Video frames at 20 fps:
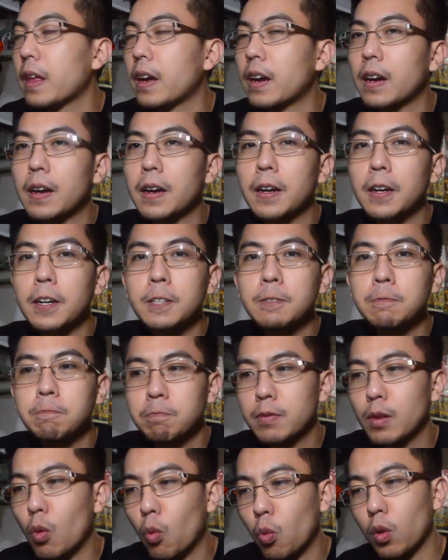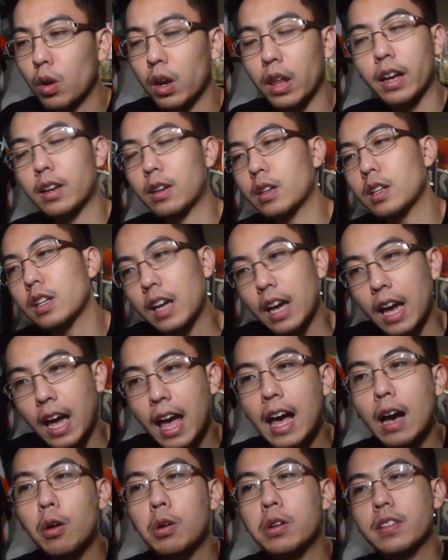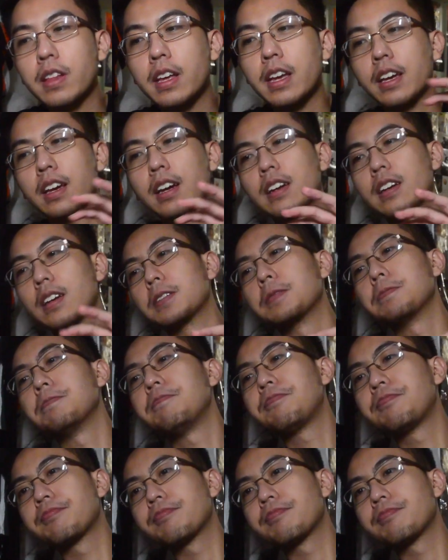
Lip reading: Like, how are they gonna